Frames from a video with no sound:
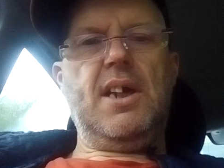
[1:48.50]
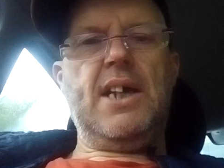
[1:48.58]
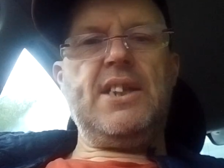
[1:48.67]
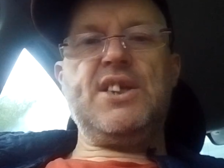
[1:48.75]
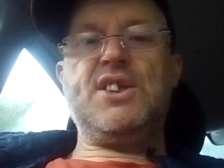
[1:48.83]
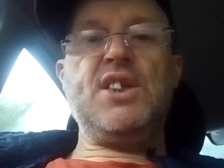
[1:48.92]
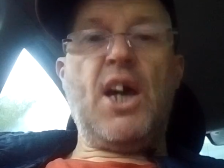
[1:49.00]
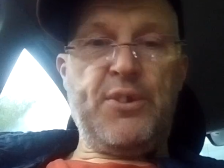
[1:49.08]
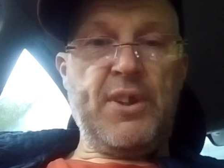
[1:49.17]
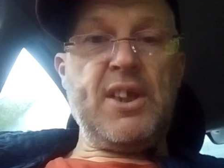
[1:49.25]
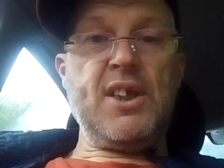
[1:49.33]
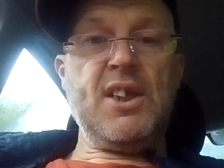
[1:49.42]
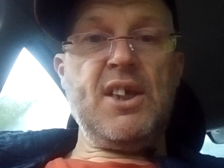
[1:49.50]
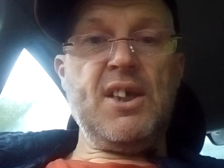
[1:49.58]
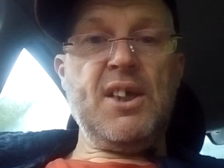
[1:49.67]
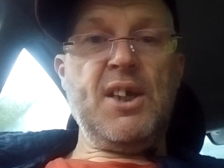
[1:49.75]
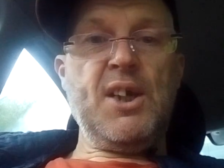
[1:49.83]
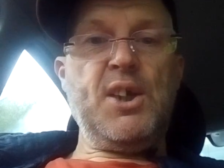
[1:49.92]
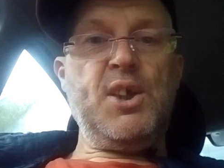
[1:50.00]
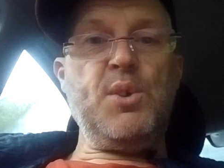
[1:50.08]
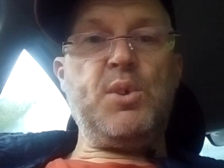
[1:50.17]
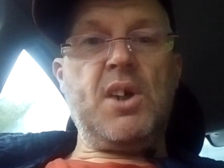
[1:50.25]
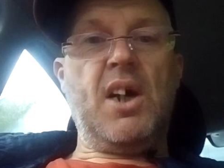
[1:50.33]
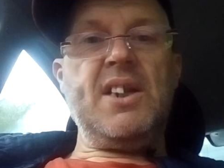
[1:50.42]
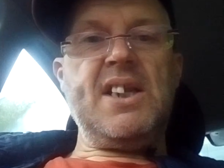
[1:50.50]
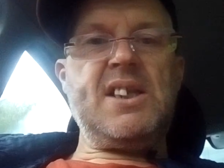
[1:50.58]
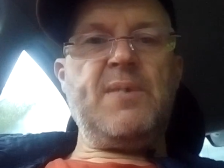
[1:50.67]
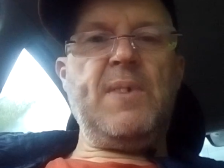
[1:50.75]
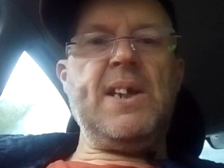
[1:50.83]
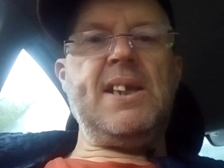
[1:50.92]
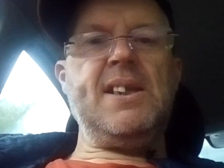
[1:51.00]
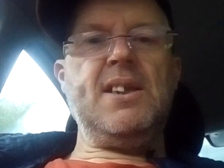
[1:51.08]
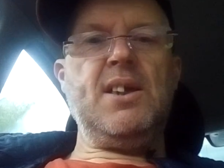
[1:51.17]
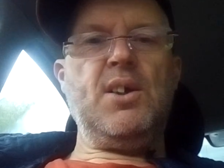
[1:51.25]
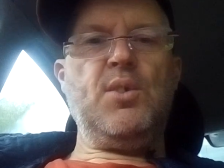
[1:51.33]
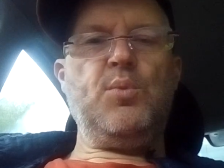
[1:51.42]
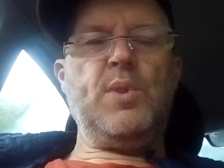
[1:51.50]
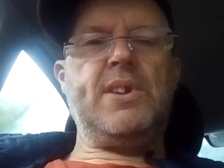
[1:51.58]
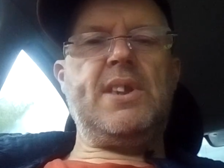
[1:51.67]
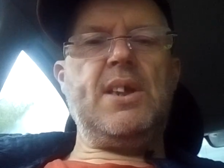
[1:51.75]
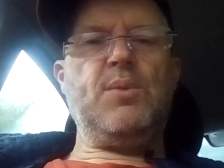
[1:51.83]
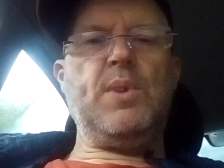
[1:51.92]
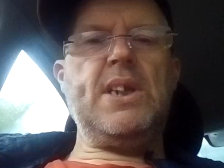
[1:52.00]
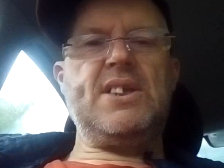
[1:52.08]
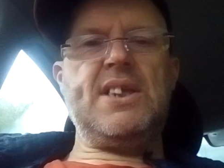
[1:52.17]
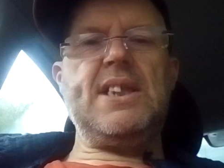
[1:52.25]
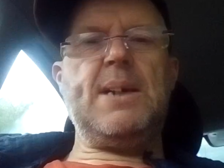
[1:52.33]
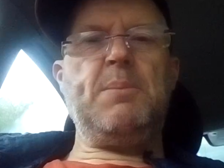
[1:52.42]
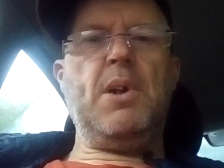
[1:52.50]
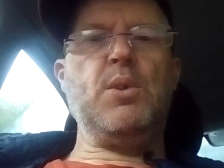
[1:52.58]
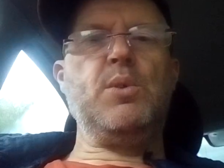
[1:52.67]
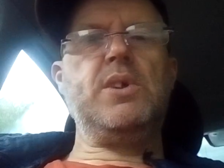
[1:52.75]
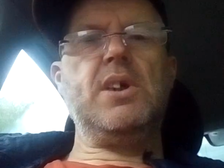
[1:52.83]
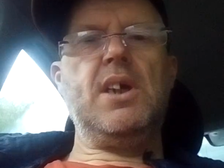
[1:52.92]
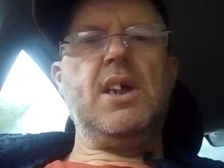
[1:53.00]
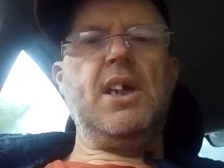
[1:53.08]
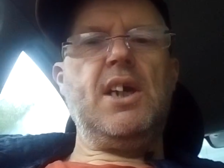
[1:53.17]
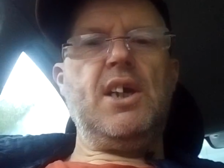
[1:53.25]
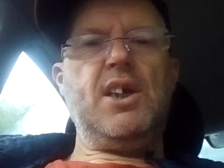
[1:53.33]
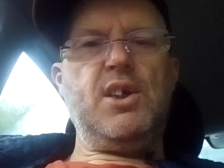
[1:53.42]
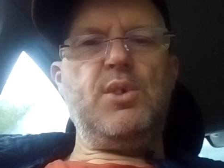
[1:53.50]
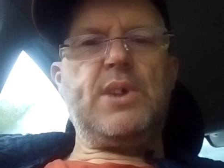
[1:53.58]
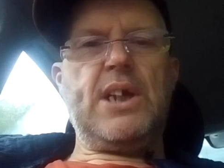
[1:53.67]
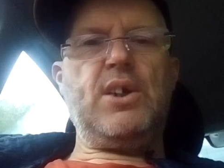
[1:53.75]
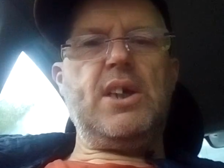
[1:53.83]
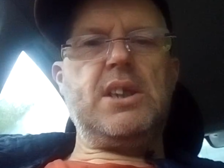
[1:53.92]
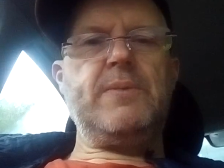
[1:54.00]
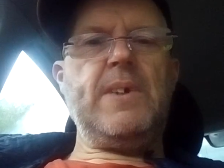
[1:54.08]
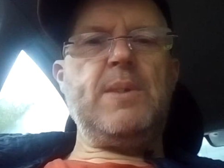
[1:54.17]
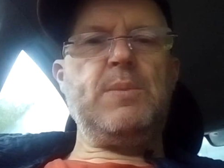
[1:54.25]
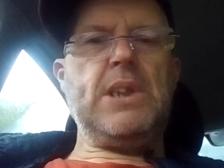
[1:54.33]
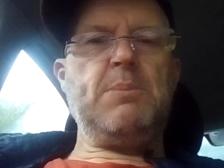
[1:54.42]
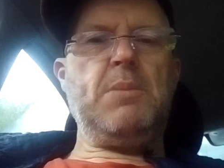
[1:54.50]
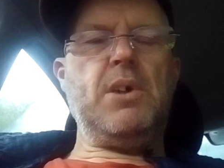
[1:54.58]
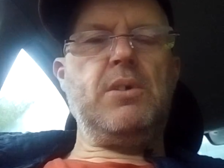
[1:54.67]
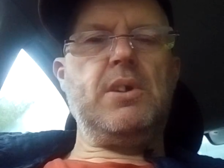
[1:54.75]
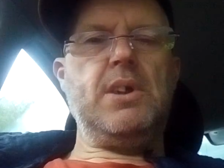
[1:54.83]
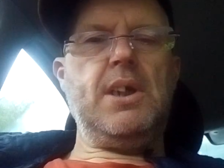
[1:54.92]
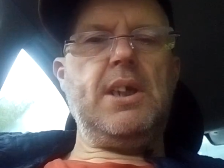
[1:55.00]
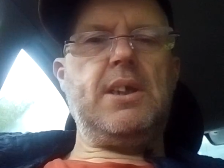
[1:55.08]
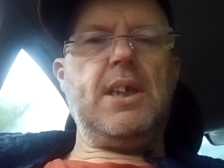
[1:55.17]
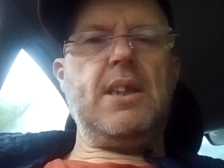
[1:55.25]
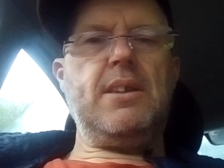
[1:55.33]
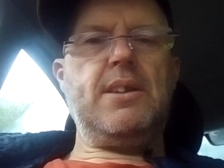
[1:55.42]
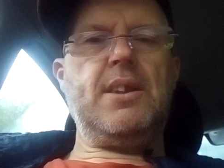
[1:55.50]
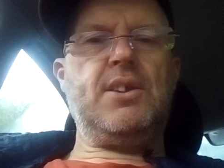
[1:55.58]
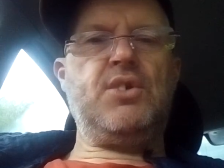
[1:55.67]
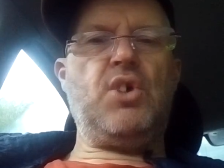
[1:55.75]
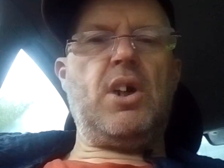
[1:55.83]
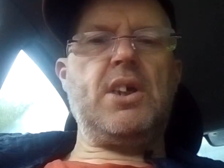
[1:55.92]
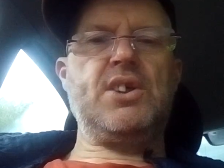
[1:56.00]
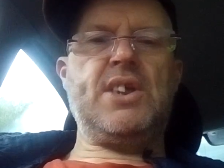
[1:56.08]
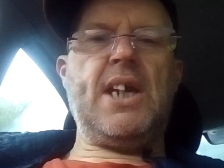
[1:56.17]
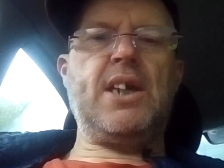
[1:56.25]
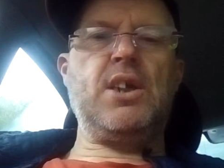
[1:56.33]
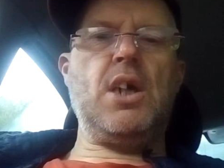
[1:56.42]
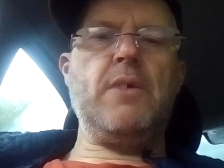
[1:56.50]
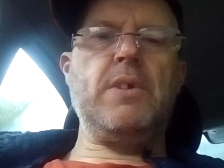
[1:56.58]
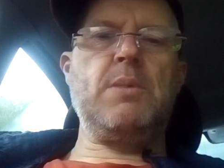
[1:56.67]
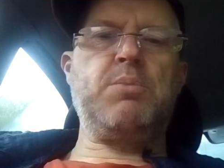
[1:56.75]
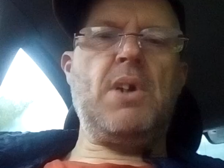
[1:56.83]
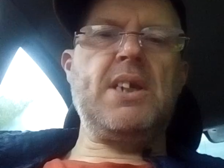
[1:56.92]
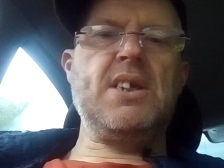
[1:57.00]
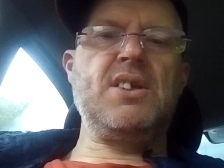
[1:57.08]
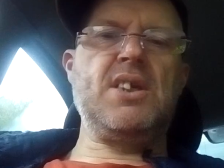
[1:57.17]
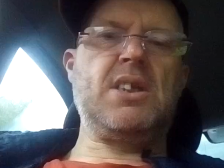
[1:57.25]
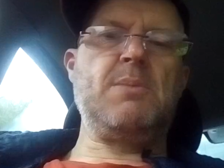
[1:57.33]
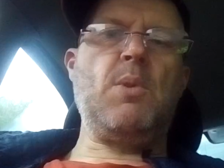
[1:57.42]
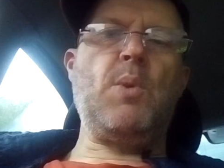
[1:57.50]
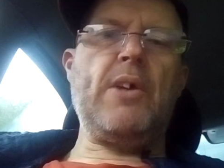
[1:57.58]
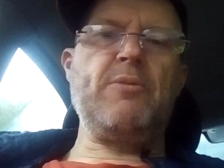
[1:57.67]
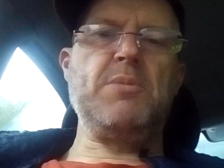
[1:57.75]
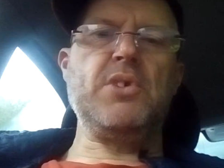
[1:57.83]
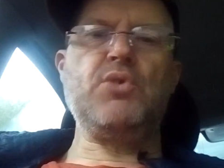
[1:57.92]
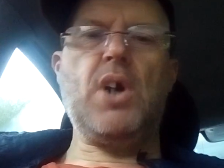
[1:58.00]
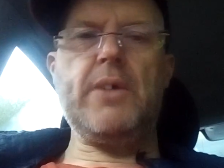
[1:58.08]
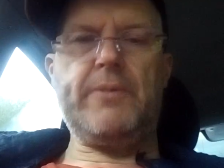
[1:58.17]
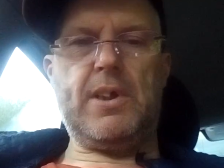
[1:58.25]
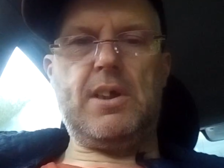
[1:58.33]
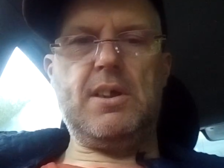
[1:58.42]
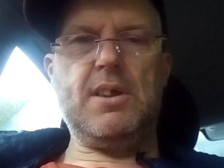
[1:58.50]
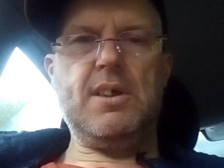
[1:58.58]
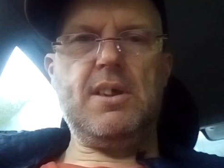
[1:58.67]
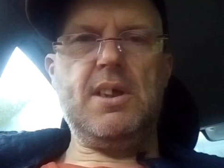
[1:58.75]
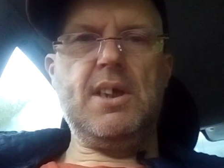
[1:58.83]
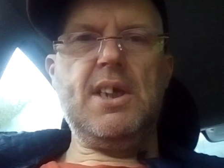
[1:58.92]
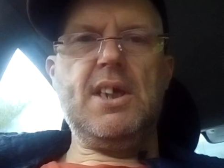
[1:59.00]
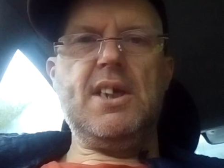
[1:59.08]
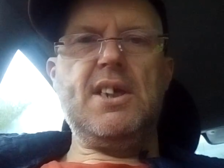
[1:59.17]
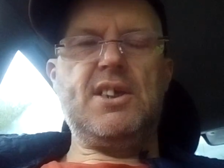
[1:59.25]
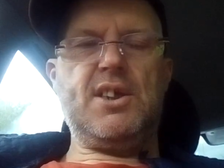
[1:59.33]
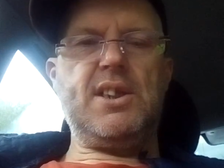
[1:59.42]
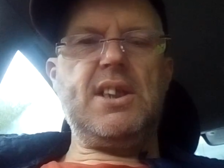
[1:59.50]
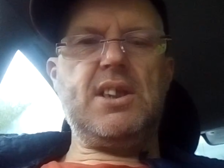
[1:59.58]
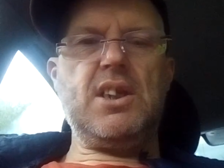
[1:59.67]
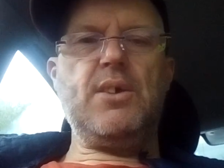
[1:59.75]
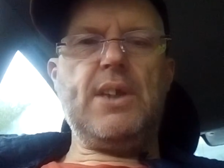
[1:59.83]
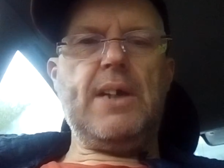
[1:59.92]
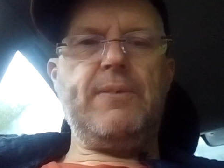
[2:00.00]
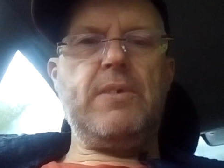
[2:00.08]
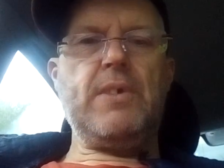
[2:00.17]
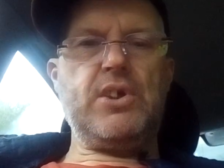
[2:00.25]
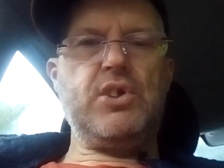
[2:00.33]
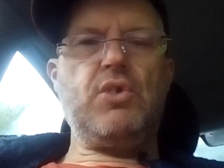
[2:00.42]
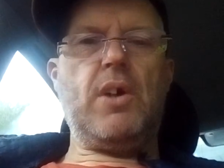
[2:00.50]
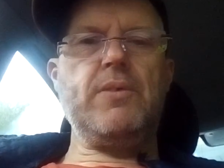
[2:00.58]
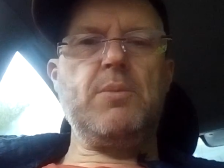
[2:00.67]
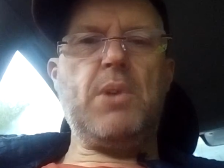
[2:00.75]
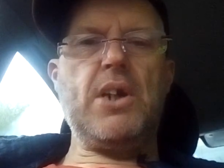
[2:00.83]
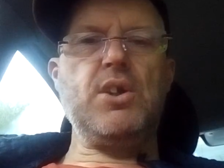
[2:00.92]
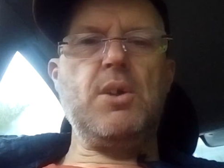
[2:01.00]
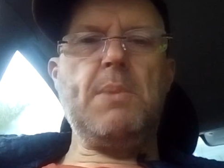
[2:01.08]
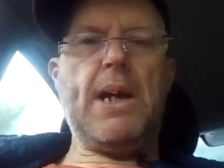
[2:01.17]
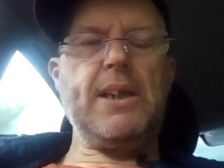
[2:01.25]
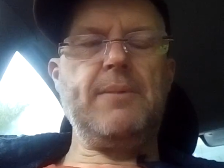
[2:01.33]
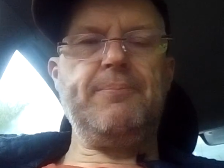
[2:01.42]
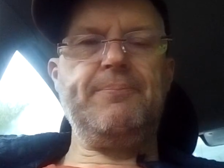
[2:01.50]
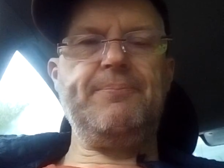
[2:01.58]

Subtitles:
And there's nothing, you can't intervene with it when it's in that mode. You cannot intervene with that mode. The truck has taken over the braking system away from the driver. So you need to know that if you're actually driving a brand new man.